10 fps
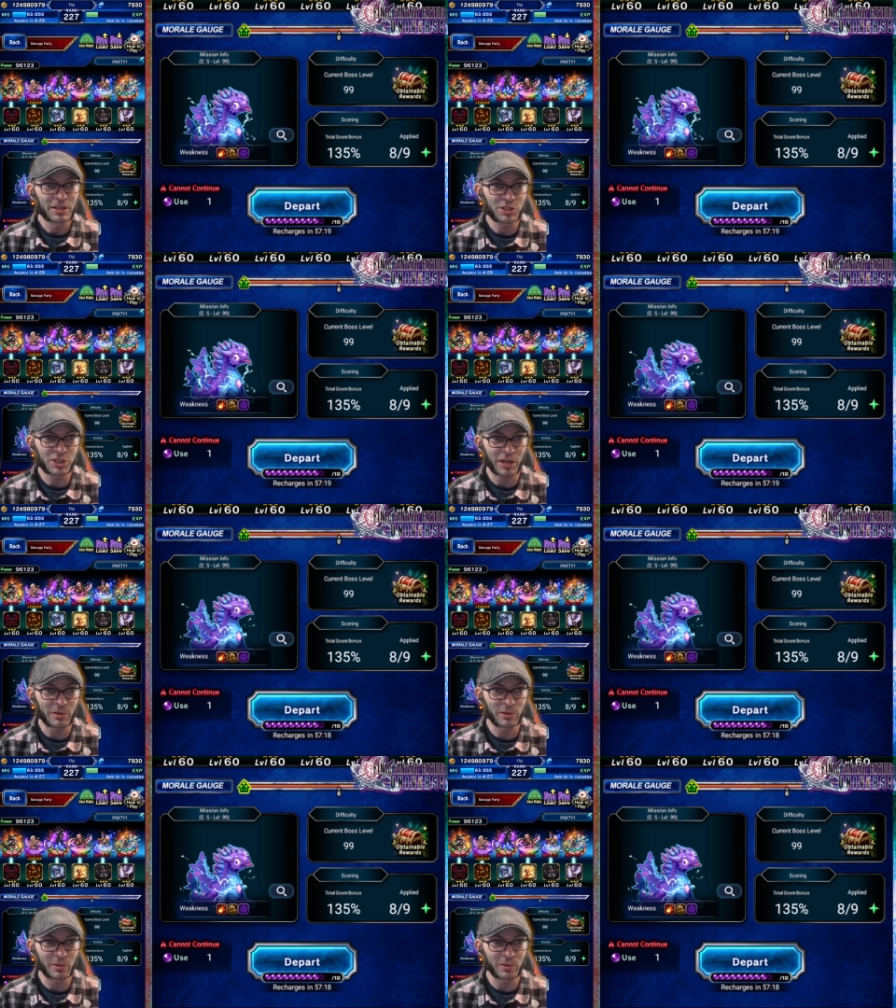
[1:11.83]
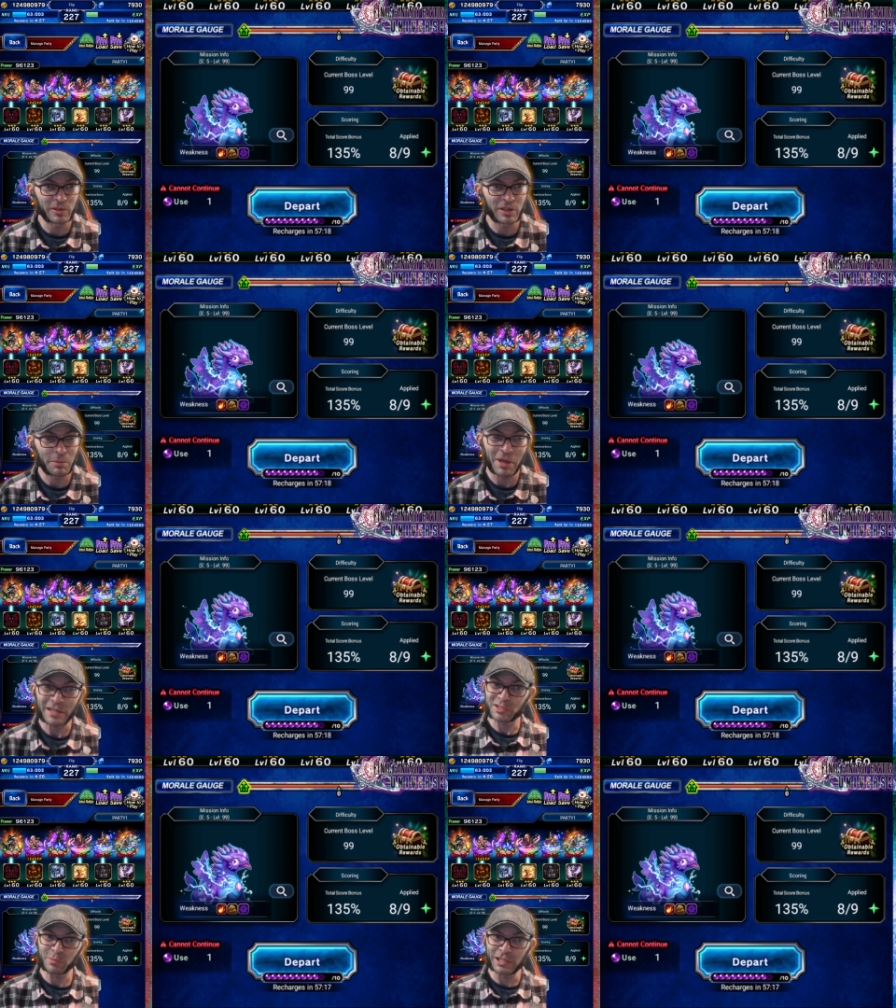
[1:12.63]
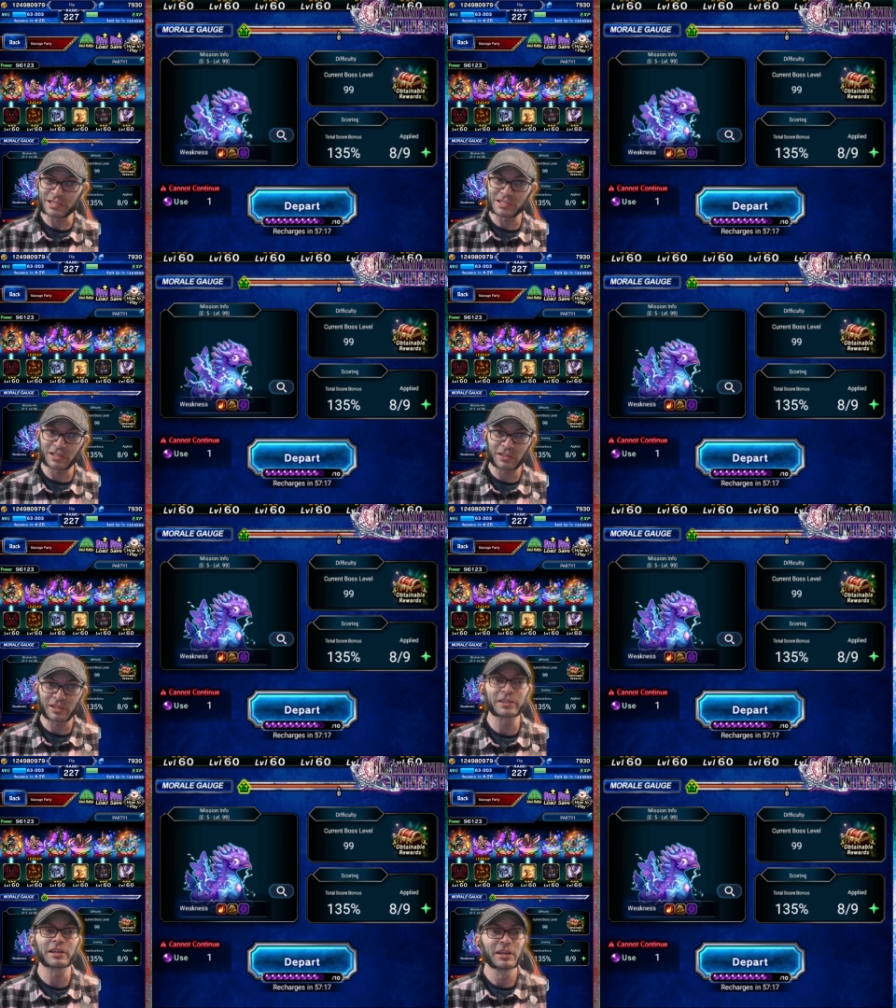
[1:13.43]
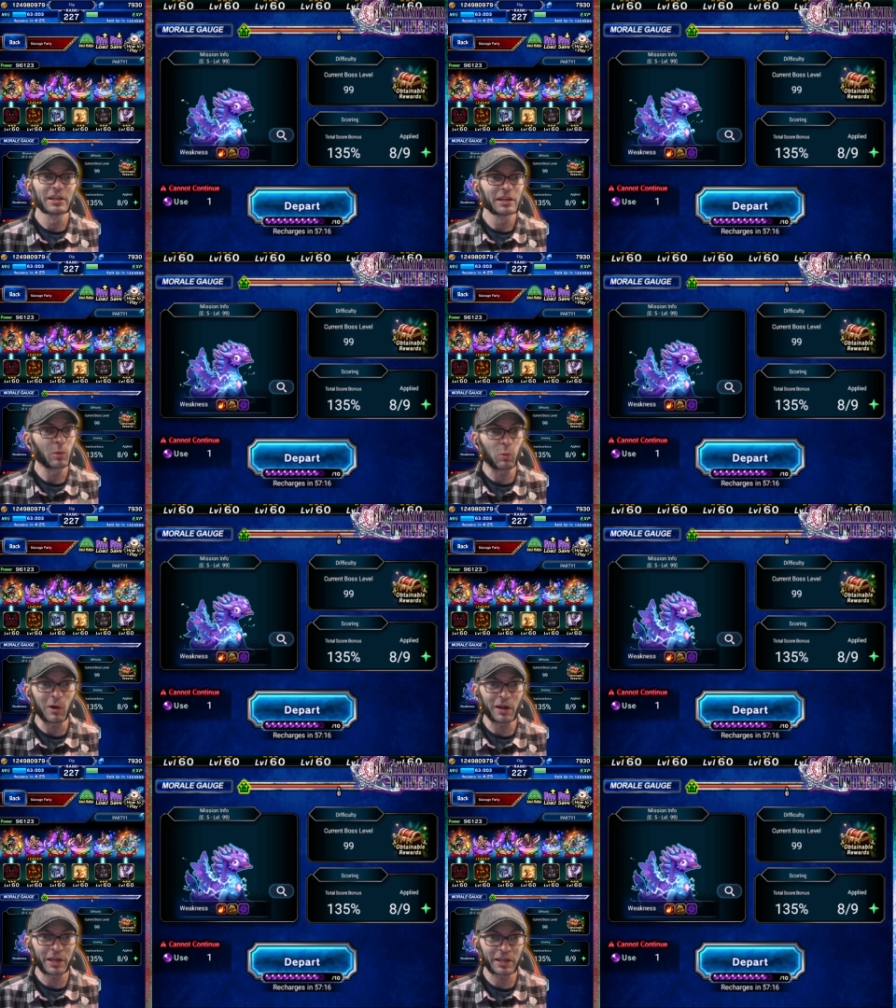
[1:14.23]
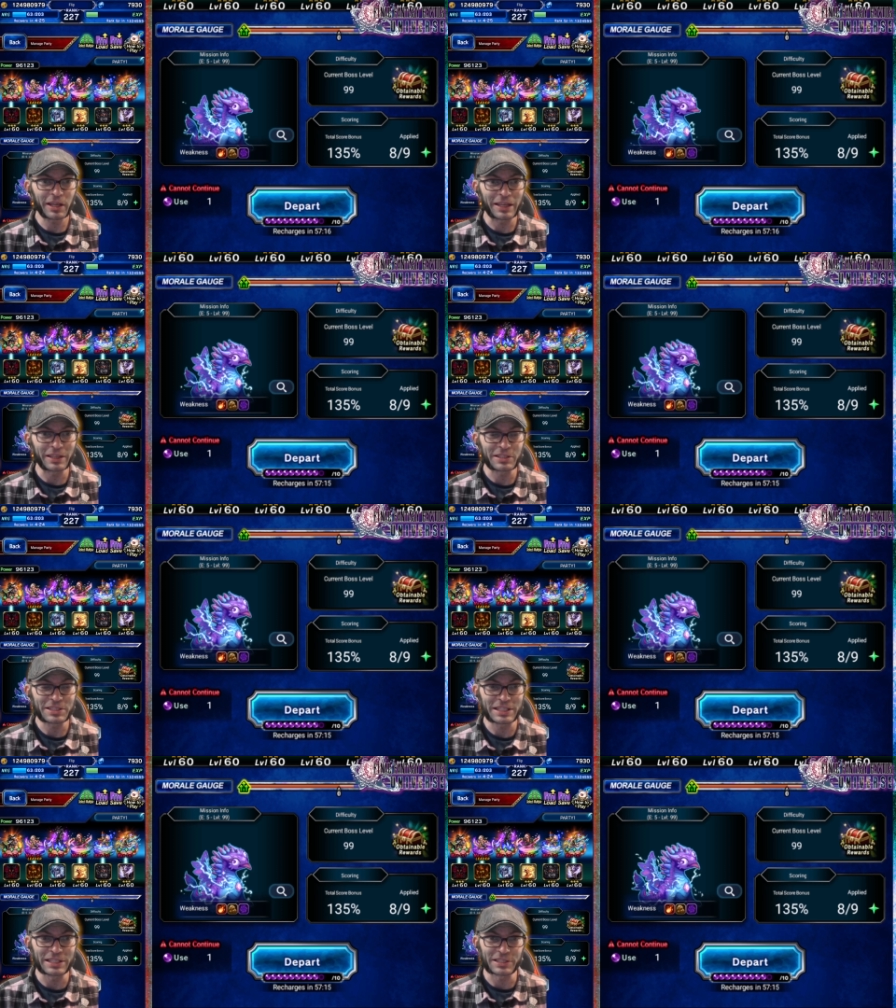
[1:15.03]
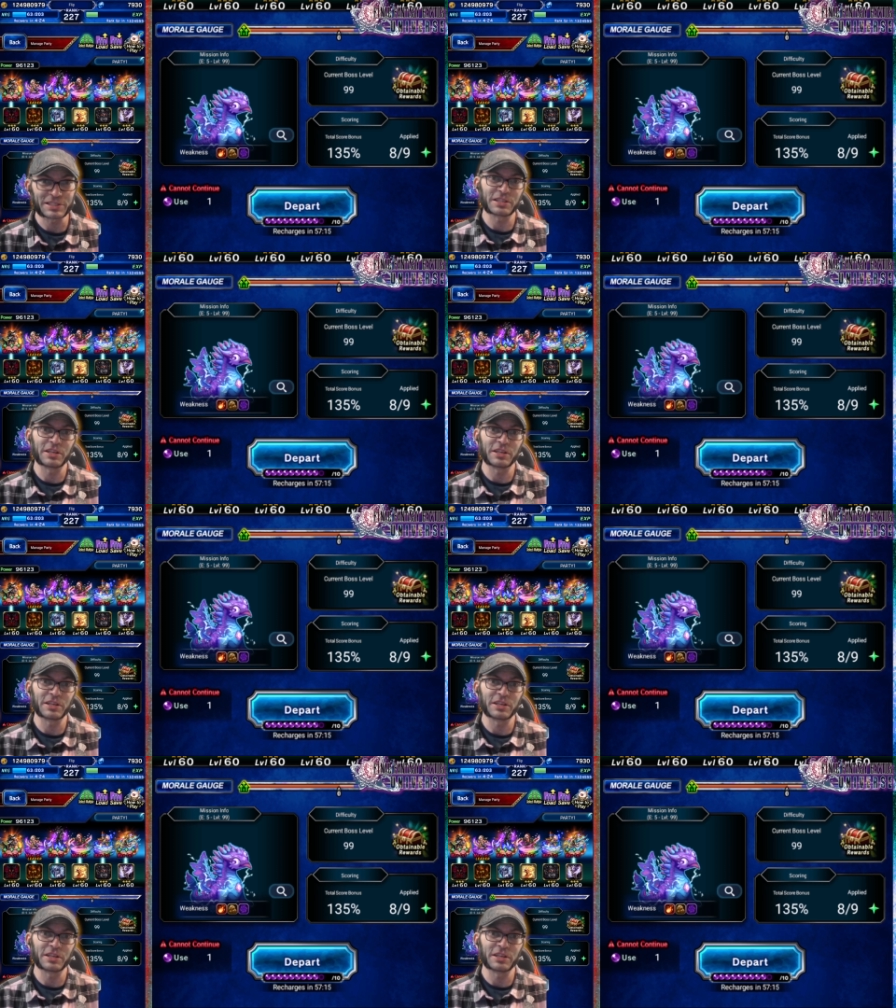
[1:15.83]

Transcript: Shadow Lord, Mastermind Xon, Waka, and Titus.